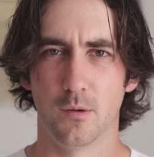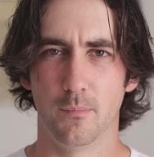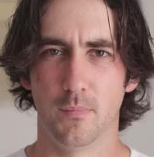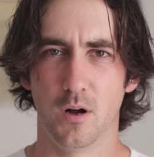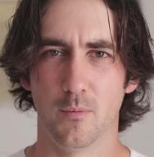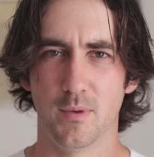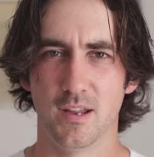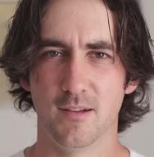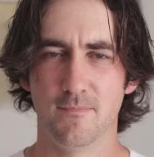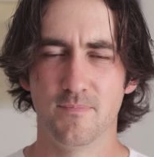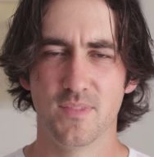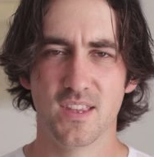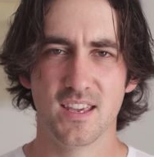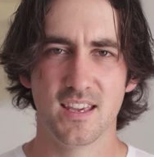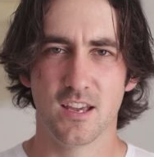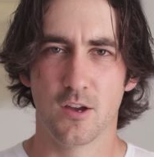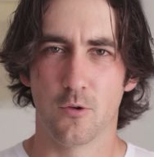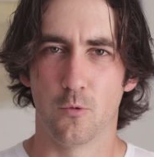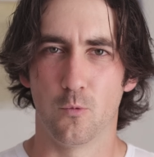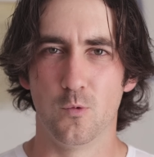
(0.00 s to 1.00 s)
a moment,
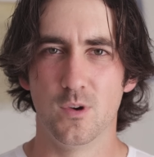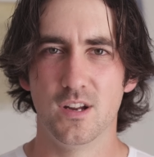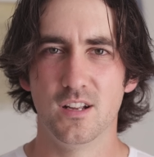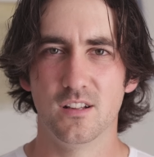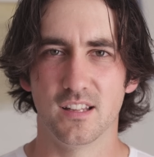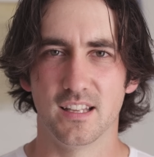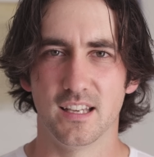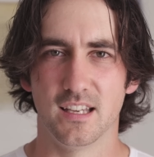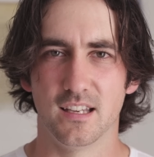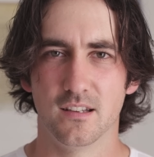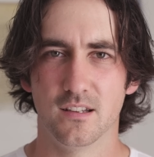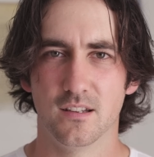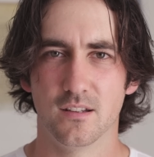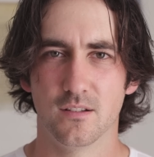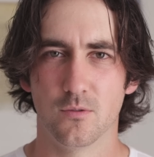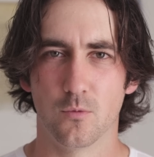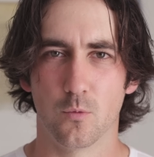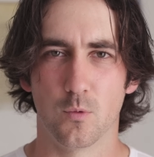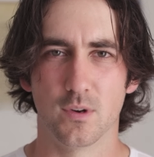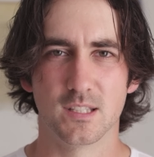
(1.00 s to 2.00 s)
really
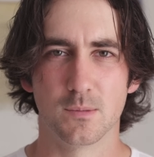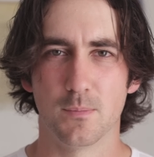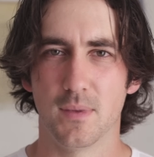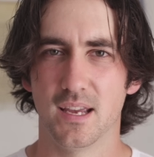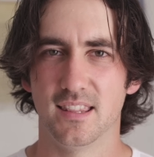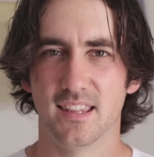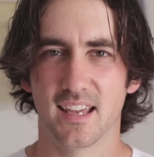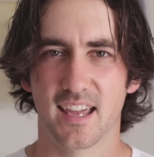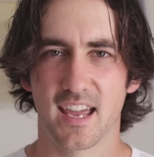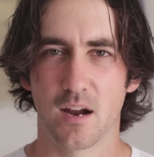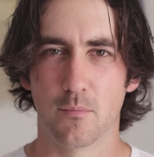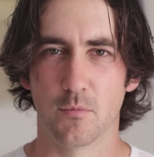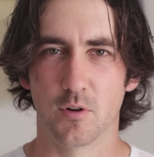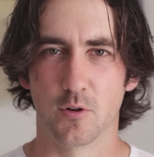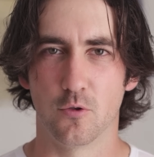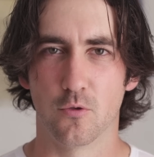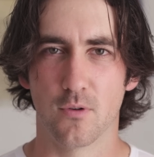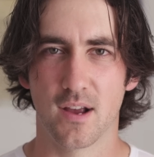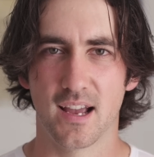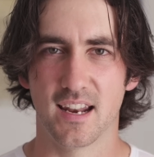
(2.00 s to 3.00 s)
what's made the camera
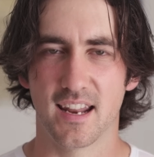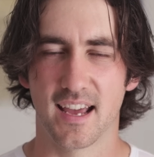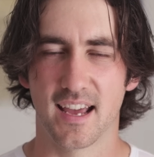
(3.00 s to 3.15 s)
great